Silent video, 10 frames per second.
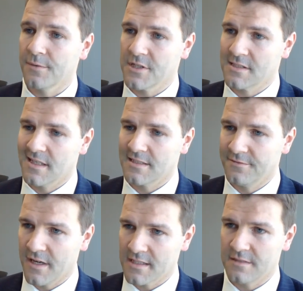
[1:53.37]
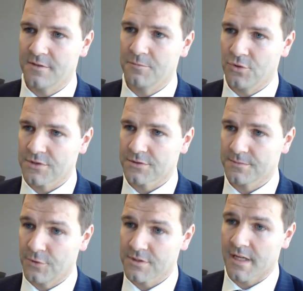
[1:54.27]
which is less invasive and
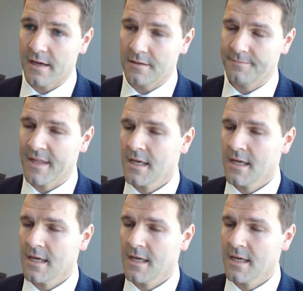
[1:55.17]
more scale,